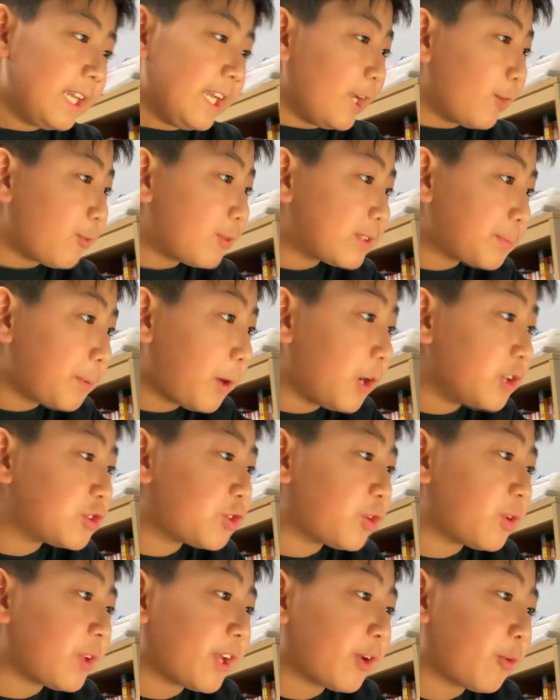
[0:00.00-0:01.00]
In response
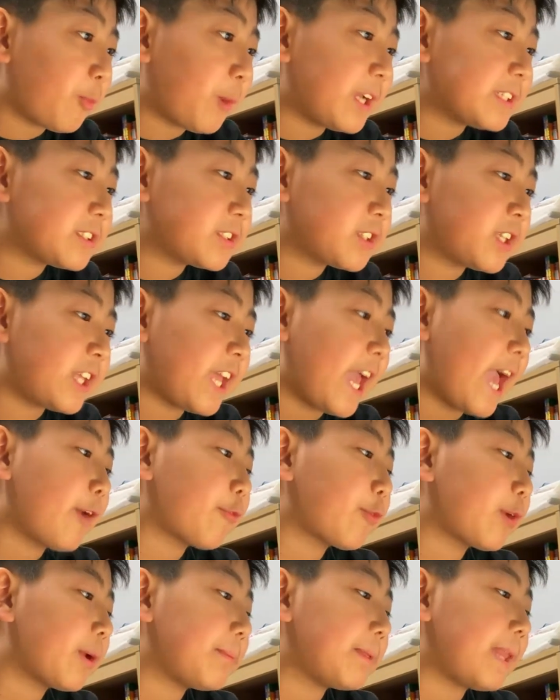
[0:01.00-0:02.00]
to the arrest, the
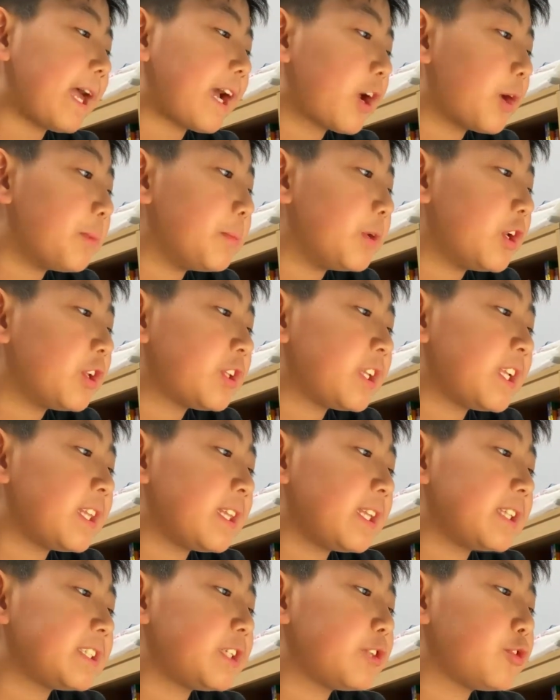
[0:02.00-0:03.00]
angry black community
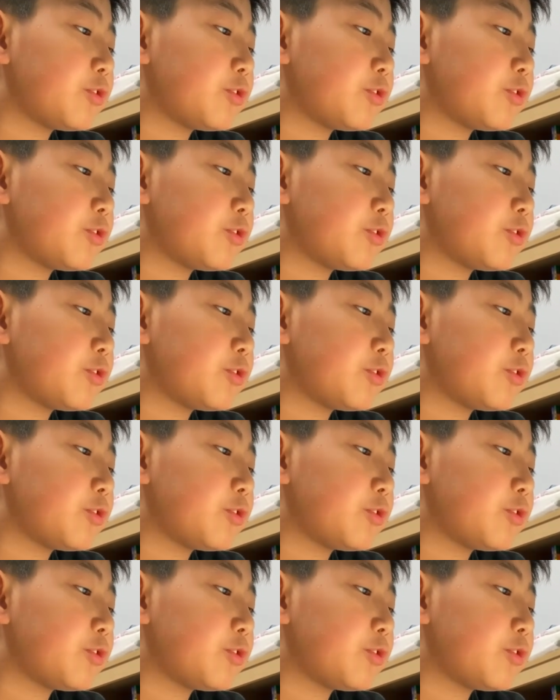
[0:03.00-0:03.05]
listened